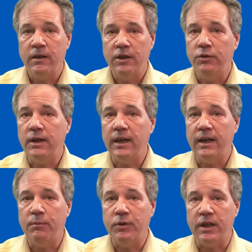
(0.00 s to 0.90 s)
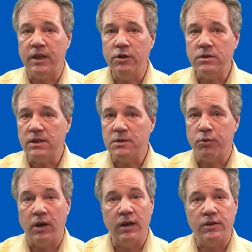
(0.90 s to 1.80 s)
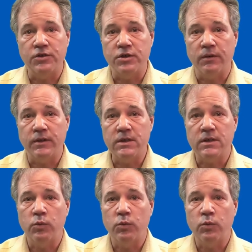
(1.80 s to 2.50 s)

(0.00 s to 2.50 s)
You can end up with a useless product or service,